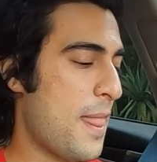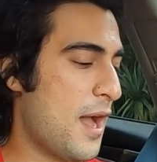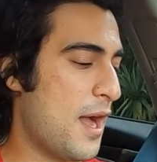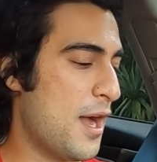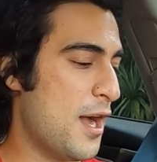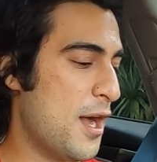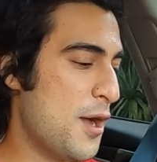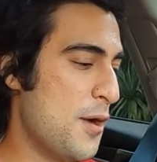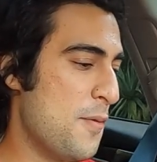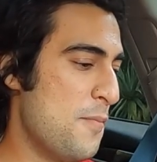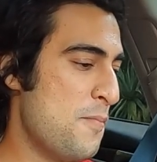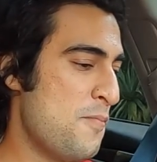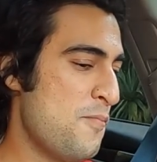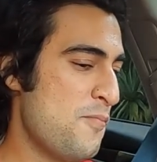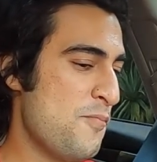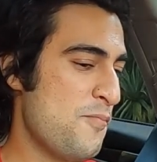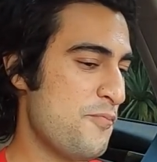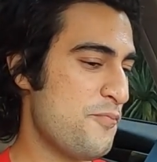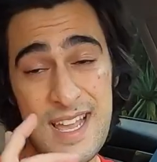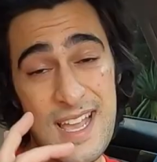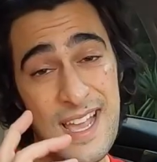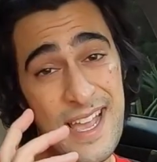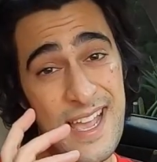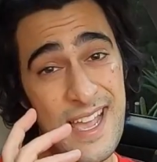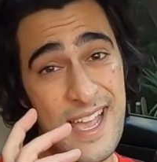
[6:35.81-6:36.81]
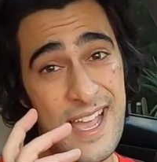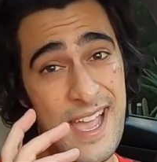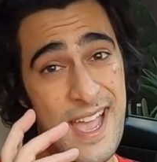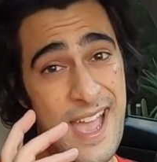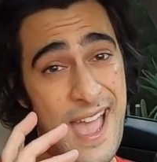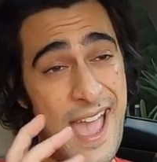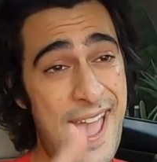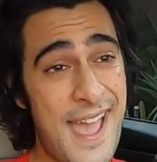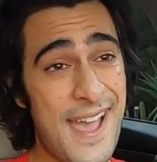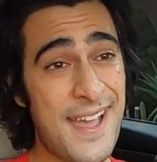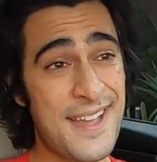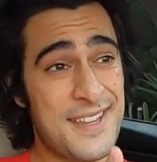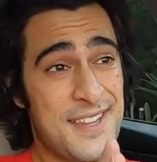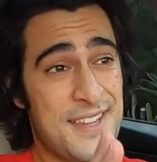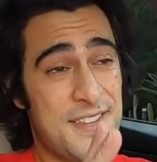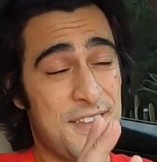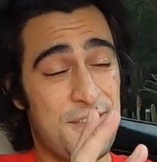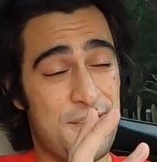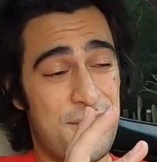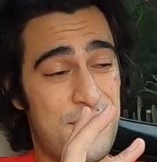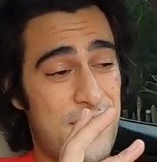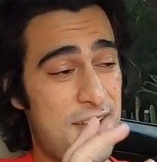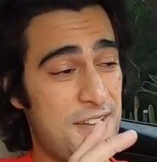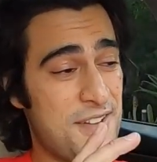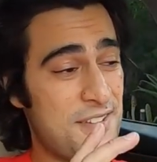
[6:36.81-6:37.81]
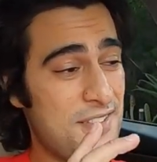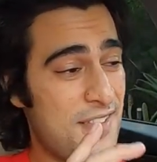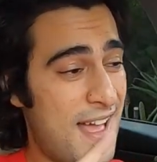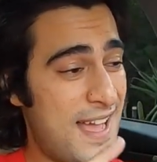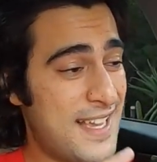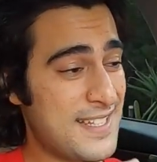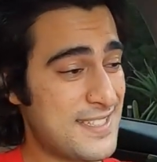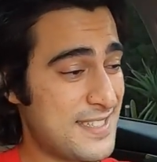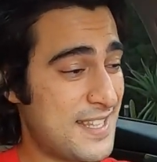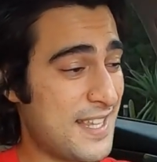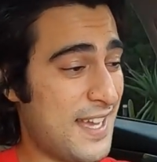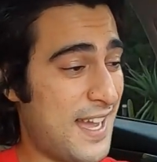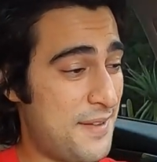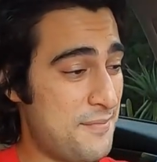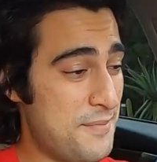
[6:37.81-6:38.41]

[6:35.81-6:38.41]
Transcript: And the very last thing,